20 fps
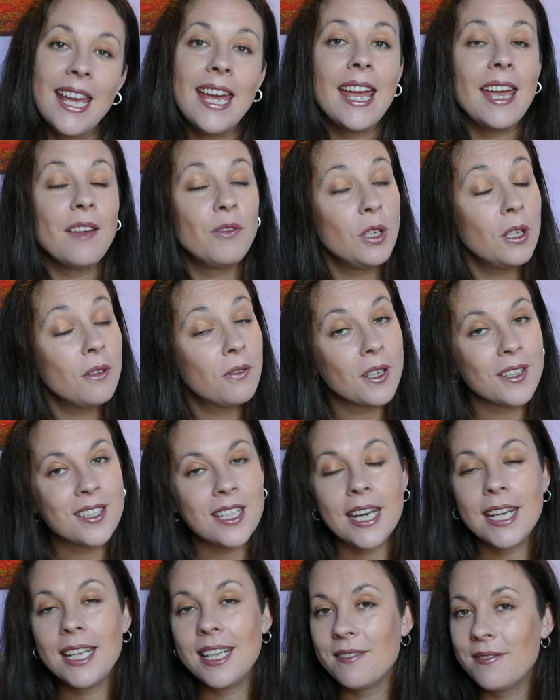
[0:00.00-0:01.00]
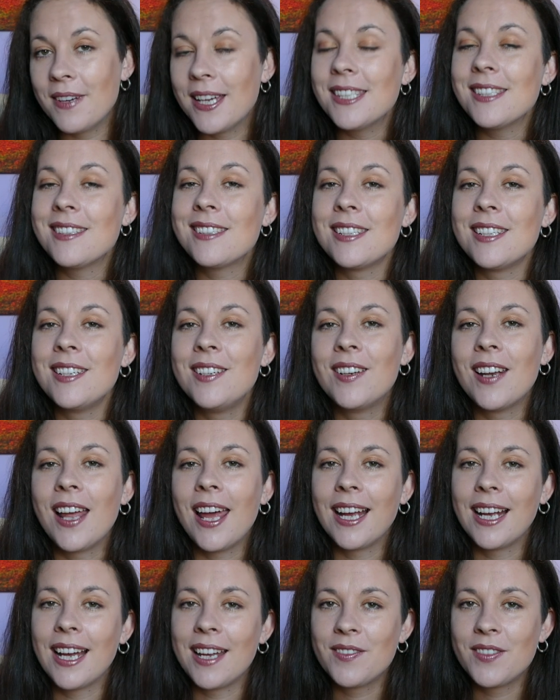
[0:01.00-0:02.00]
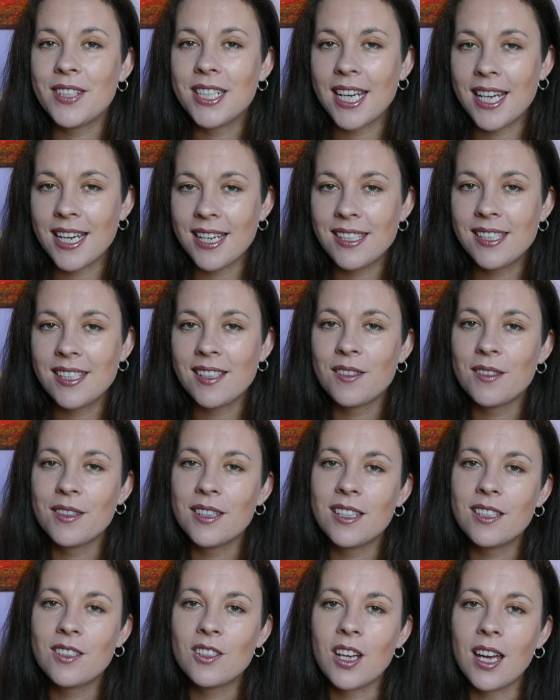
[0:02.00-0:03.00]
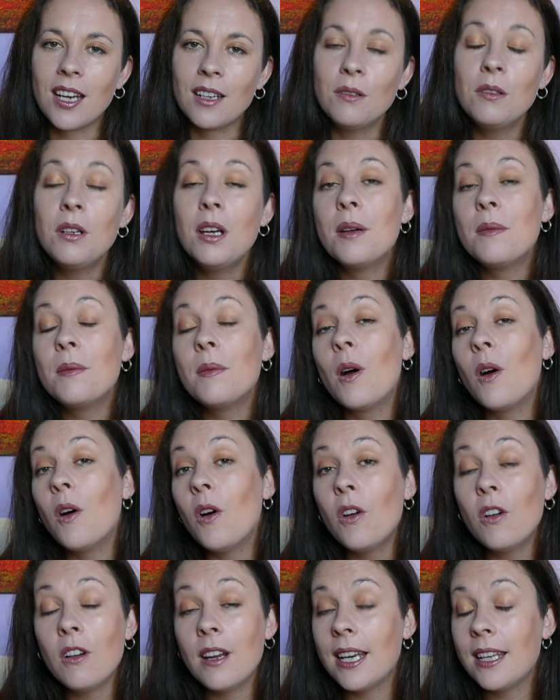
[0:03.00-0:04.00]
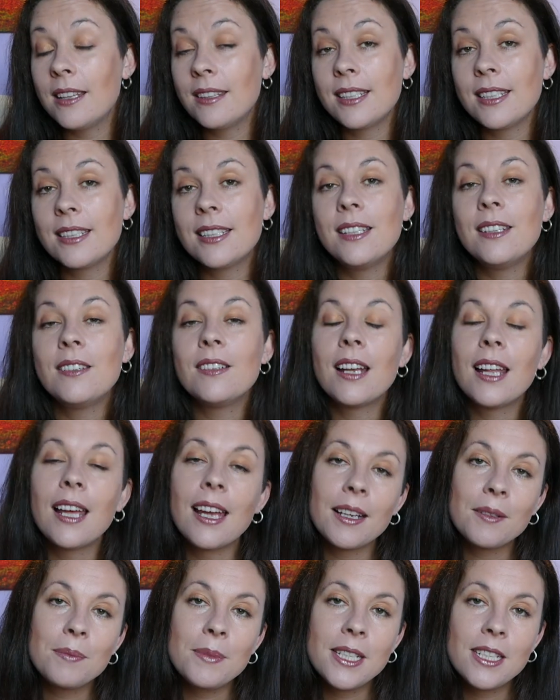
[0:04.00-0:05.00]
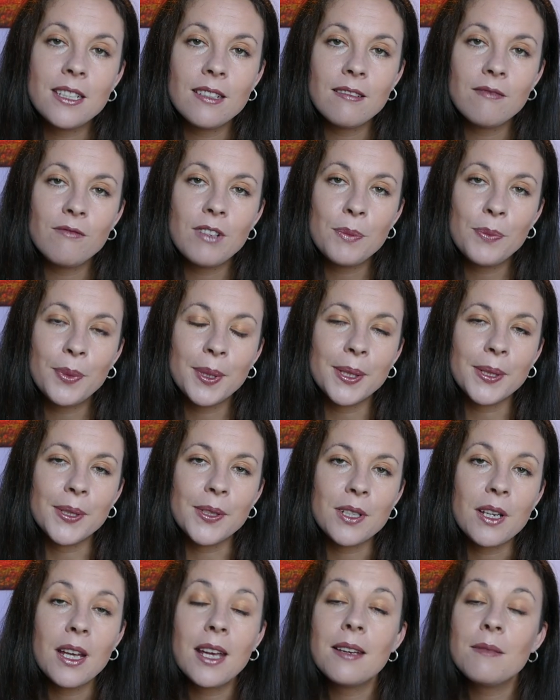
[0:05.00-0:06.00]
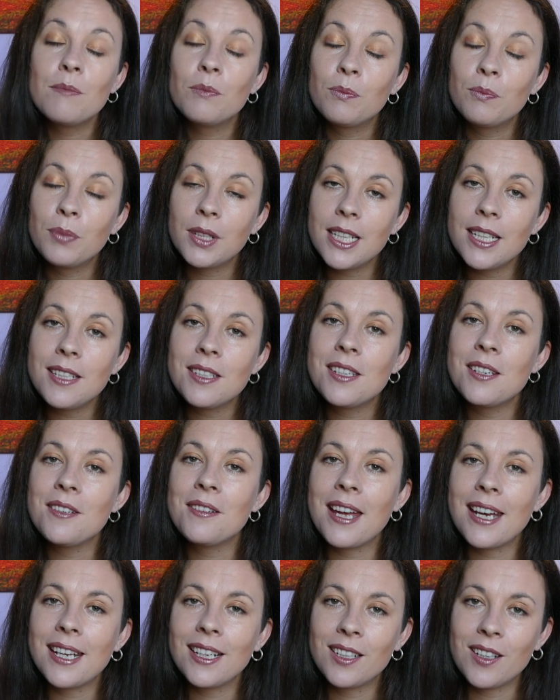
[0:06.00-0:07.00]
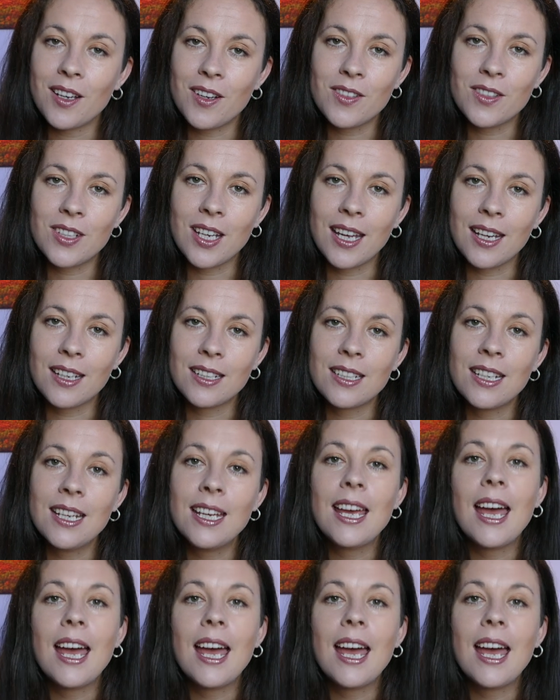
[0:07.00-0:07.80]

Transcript: If you've got any events that you'd like advertising on this channel, or anything that you'd like me to report, please do get in contact.